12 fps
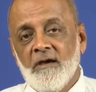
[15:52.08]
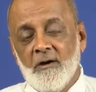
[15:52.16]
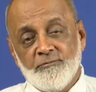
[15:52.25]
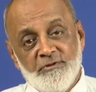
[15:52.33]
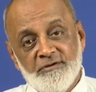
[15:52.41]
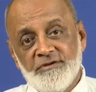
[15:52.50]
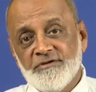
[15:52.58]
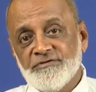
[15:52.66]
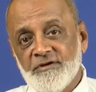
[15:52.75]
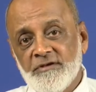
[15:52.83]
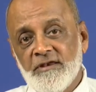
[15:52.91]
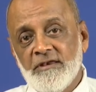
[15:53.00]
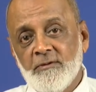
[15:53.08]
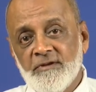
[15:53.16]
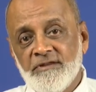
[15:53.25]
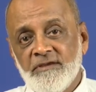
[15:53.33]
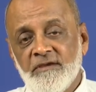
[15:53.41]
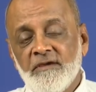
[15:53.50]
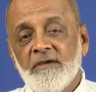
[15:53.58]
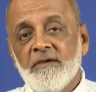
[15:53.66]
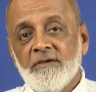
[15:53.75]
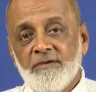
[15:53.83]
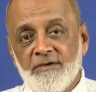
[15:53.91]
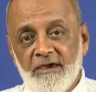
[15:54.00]
After diction delivery,
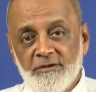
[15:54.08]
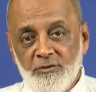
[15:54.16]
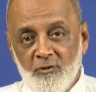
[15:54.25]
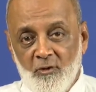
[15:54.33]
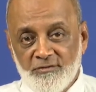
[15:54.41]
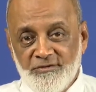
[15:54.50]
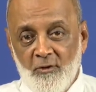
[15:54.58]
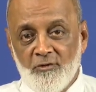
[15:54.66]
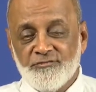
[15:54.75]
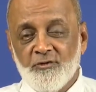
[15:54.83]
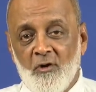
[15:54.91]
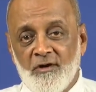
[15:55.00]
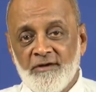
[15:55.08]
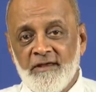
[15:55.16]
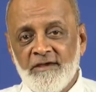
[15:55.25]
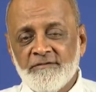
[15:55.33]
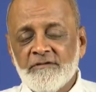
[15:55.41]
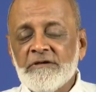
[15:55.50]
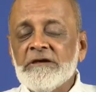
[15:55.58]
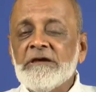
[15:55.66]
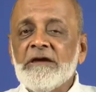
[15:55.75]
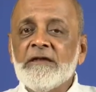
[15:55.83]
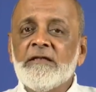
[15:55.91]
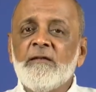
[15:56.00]
get your thoughts organized.
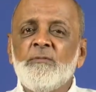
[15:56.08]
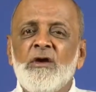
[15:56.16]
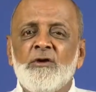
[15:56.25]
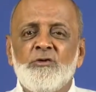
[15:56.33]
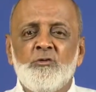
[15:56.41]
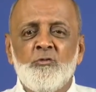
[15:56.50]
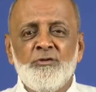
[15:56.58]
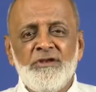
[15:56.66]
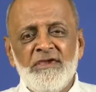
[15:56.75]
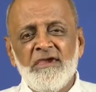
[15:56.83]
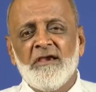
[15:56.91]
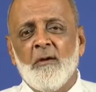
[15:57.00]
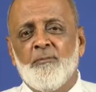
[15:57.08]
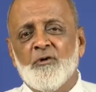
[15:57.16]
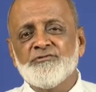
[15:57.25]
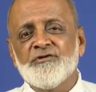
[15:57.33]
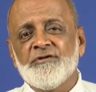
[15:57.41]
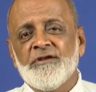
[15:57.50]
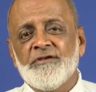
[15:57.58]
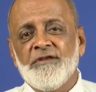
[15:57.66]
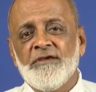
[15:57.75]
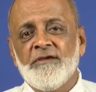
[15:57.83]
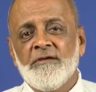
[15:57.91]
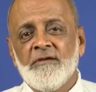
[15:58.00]
It will be a unique
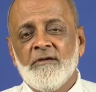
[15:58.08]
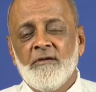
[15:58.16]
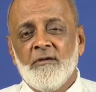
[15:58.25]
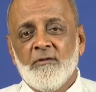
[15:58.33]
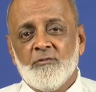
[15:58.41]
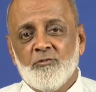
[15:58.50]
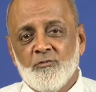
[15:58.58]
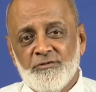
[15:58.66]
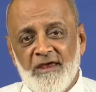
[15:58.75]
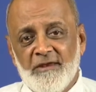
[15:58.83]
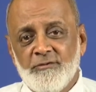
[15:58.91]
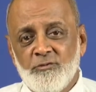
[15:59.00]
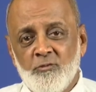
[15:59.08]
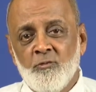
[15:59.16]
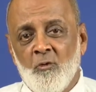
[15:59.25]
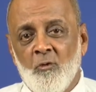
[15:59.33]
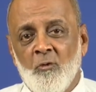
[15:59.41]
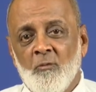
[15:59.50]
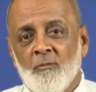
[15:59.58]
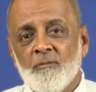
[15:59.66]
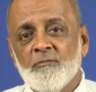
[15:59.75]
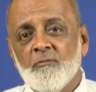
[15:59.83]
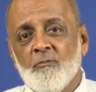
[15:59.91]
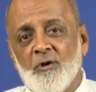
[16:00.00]
opportunity so that you know
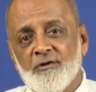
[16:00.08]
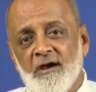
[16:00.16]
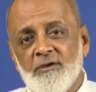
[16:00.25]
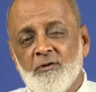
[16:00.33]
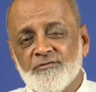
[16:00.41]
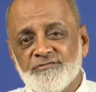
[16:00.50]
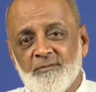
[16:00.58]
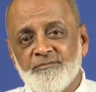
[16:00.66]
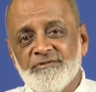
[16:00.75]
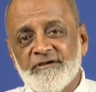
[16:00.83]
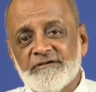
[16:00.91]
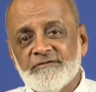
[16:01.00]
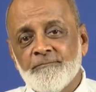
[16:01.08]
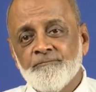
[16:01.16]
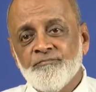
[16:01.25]
what are your subjects.